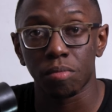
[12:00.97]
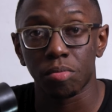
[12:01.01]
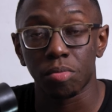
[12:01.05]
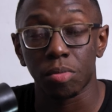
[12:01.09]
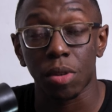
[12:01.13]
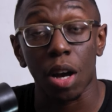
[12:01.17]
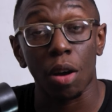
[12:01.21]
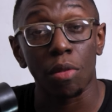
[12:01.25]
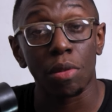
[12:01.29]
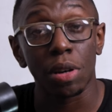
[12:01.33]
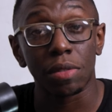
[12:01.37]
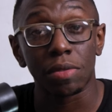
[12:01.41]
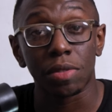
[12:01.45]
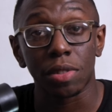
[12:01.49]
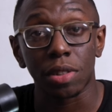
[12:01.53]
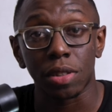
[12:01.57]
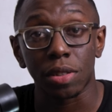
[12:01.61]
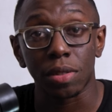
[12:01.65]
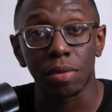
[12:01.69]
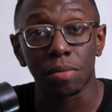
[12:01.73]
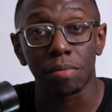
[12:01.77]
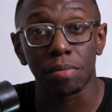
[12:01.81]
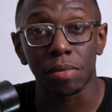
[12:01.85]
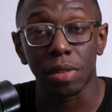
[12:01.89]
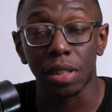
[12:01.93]
However,
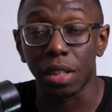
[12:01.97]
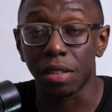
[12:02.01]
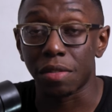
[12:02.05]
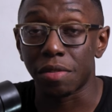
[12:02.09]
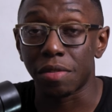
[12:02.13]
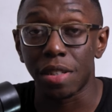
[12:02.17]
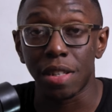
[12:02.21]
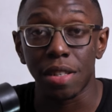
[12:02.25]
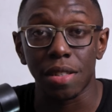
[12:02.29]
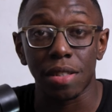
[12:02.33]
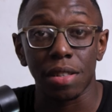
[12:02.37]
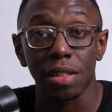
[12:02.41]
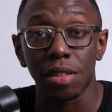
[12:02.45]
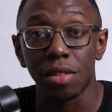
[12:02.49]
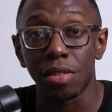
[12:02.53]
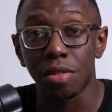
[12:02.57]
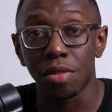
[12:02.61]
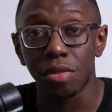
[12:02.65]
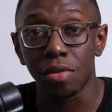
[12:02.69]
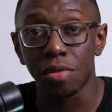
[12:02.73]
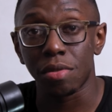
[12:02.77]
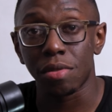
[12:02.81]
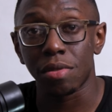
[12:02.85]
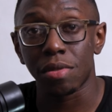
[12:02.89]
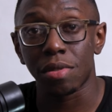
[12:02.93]
if these
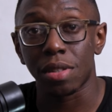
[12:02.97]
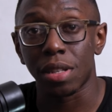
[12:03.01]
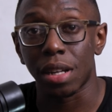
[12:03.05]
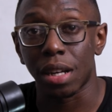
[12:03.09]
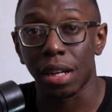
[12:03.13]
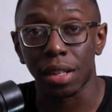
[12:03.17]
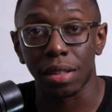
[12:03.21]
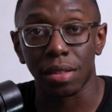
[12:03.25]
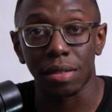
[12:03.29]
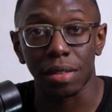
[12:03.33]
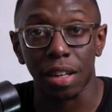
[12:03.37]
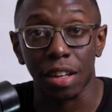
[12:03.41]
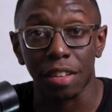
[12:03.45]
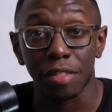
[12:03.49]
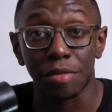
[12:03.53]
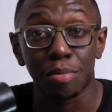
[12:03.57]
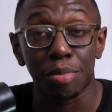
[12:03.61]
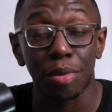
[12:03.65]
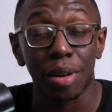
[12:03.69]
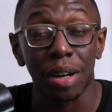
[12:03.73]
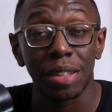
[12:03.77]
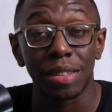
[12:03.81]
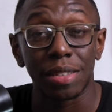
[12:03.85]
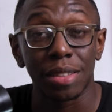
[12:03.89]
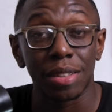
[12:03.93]
issues that I've
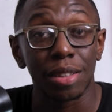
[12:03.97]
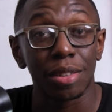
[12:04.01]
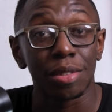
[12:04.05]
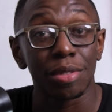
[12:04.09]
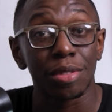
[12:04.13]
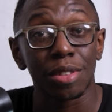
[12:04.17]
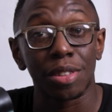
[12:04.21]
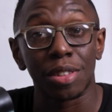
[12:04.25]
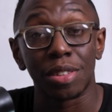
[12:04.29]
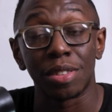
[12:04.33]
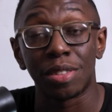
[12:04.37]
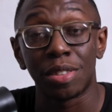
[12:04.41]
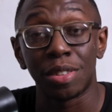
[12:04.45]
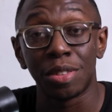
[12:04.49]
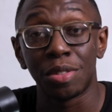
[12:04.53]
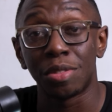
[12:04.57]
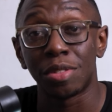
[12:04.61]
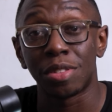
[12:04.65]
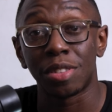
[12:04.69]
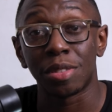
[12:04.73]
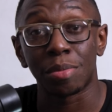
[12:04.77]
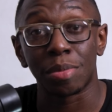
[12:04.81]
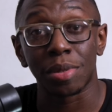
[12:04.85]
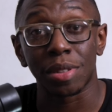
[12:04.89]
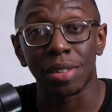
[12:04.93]
pointed out continue
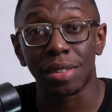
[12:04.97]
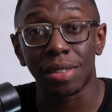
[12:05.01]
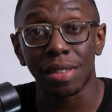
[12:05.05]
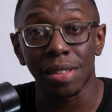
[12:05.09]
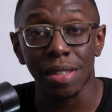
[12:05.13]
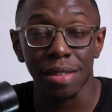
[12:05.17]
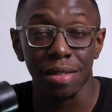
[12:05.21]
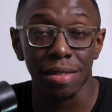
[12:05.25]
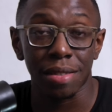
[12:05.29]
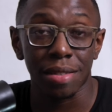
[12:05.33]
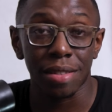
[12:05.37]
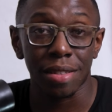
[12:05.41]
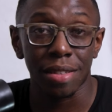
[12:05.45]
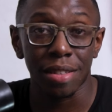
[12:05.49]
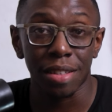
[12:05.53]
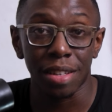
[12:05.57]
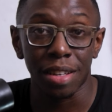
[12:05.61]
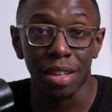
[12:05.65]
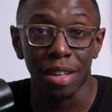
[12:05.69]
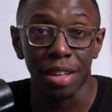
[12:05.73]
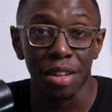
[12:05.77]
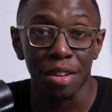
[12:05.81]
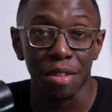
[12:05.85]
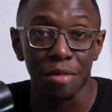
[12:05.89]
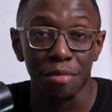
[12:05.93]
to persist,
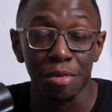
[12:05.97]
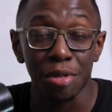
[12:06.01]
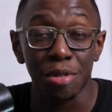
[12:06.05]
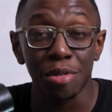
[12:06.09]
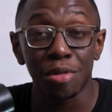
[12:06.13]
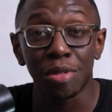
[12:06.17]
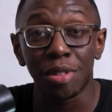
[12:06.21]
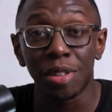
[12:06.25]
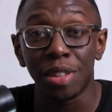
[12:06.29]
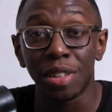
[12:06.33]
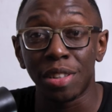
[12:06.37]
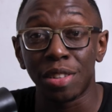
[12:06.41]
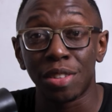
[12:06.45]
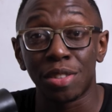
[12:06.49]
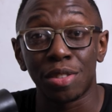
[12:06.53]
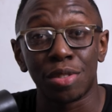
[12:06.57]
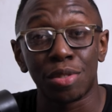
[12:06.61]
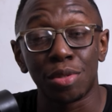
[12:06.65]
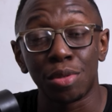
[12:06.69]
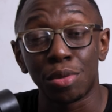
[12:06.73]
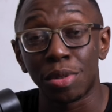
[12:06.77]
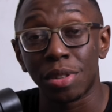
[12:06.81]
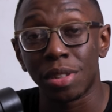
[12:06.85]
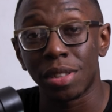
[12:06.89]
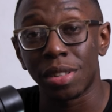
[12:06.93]
we're only
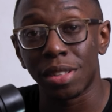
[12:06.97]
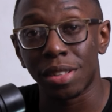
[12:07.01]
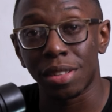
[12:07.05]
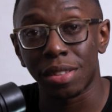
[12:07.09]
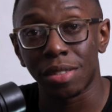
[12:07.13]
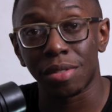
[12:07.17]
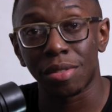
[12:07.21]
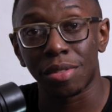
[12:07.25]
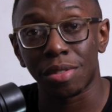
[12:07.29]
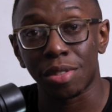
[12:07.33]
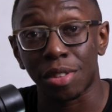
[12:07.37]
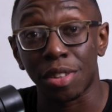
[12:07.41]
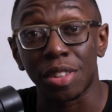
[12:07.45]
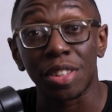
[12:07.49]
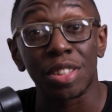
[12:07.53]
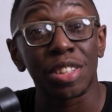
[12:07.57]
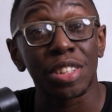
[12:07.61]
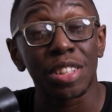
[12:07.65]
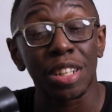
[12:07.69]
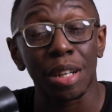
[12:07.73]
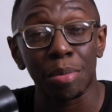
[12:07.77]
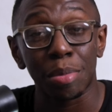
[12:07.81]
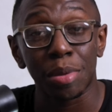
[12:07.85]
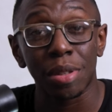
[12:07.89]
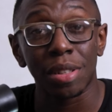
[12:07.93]
stewarding or
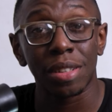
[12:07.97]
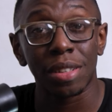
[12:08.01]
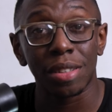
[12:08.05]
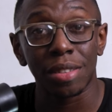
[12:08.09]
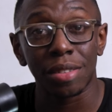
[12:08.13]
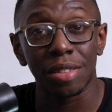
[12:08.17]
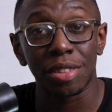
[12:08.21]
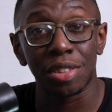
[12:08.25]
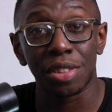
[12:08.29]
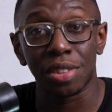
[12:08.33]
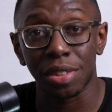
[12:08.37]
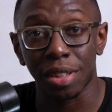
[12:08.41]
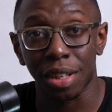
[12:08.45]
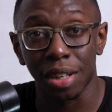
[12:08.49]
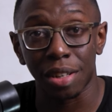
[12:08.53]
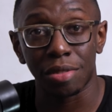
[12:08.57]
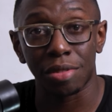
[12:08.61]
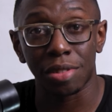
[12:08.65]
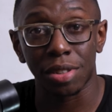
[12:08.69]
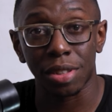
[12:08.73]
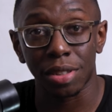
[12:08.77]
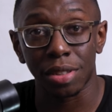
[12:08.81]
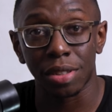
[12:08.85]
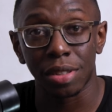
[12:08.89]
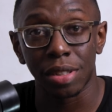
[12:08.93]
shepherding the
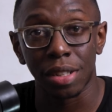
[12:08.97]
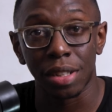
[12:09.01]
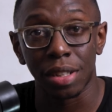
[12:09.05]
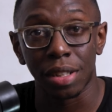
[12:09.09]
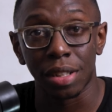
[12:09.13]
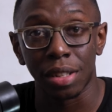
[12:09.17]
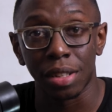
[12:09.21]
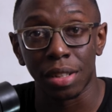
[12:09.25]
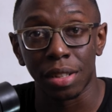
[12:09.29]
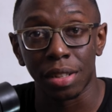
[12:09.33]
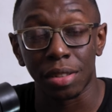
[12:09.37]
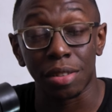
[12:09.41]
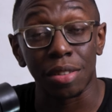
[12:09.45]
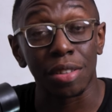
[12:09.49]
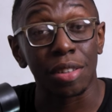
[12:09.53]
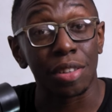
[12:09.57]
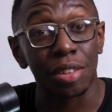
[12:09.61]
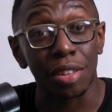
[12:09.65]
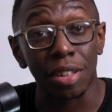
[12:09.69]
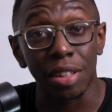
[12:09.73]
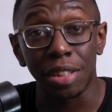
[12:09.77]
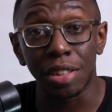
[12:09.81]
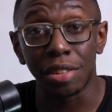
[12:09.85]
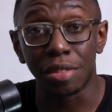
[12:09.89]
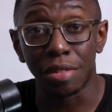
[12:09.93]
genre to an
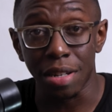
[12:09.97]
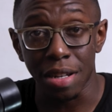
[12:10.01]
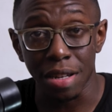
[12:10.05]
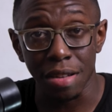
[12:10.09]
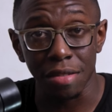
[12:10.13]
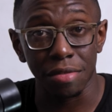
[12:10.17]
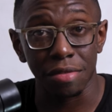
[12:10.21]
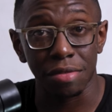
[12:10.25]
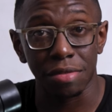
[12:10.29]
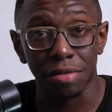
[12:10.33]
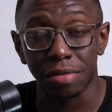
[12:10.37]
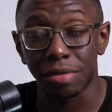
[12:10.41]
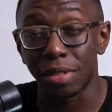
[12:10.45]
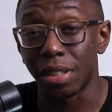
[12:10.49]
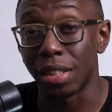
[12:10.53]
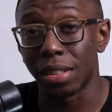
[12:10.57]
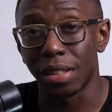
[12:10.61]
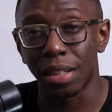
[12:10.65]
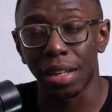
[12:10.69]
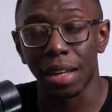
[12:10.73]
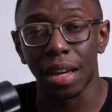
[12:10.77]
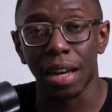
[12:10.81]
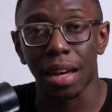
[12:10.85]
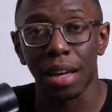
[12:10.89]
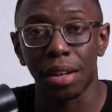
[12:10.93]
early grave in
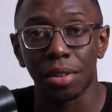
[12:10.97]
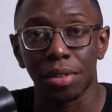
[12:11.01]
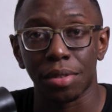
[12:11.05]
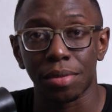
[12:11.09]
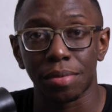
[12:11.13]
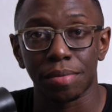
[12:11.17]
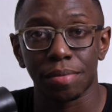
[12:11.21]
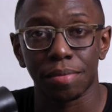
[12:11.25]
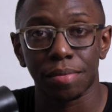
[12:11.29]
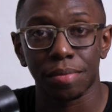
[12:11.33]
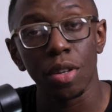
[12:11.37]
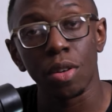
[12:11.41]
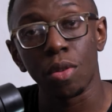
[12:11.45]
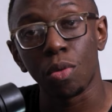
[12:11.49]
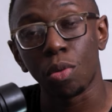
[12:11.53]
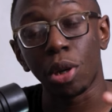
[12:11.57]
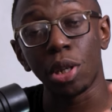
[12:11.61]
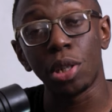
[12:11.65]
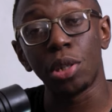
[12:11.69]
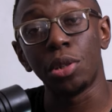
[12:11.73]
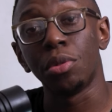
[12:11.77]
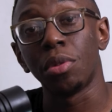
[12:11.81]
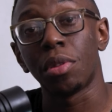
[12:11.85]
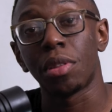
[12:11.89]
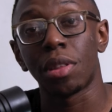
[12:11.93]
Guyana. What
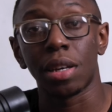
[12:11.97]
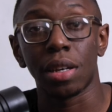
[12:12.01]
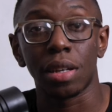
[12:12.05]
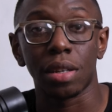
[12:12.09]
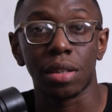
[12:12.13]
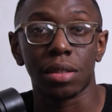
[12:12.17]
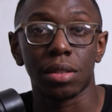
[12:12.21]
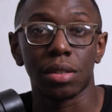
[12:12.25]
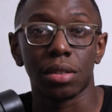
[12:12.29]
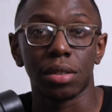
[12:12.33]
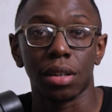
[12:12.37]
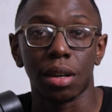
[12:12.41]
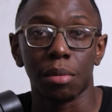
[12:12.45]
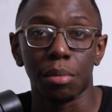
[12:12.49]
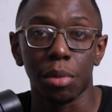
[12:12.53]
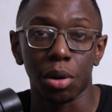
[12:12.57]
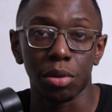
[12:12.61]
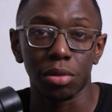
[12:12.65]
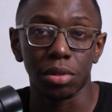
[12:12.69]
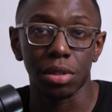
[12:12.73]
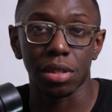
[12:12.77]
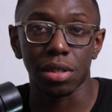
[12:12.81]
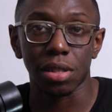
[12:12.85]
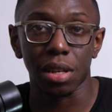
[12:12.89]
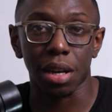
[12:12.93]
do you think
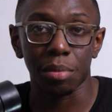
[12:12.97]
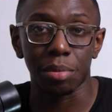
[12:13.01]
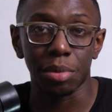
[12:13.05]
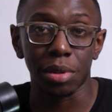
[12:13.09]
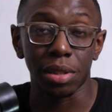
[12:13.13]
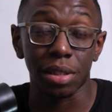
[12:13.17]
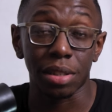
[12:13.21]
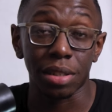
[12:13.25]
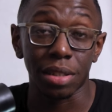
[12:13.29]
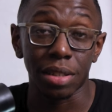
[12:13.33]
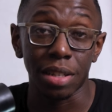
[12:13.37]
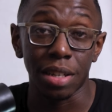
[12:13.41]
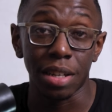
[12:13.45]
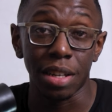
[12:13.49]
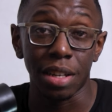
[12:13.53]
about the topic?